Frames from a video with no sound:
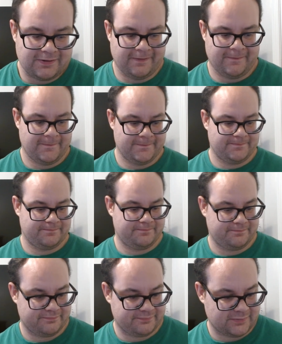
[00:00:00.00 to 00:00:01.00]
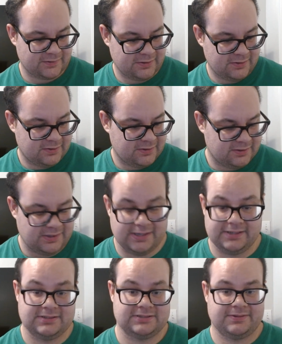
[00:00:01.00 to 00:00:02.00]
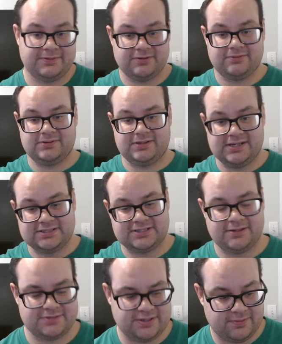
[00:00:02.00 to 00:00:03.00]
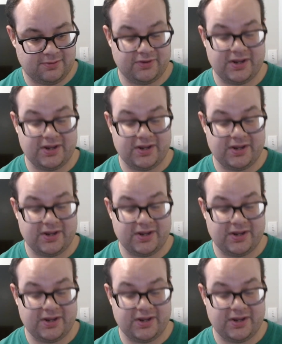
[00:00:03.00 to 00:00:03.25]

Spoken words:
Yeah. And just let me know, guys, in the comments down below.